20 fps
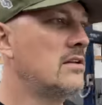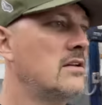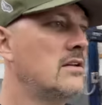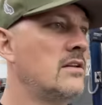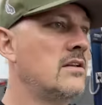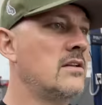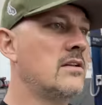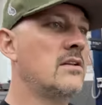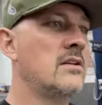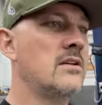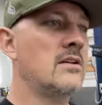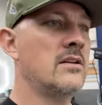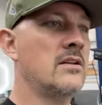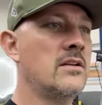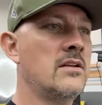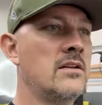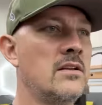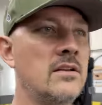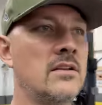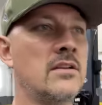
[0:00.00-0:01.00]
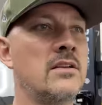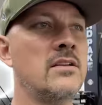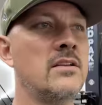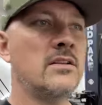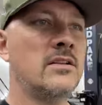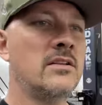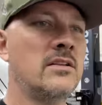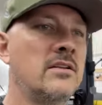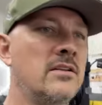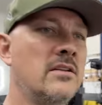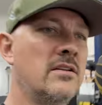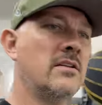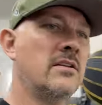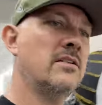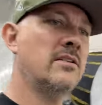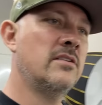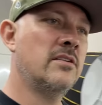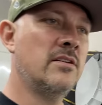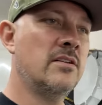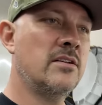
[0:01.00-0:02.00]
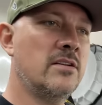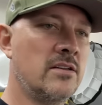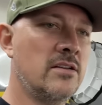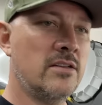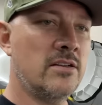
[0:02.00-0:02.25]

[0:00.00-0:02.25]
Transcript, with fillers: far. Favorite rap.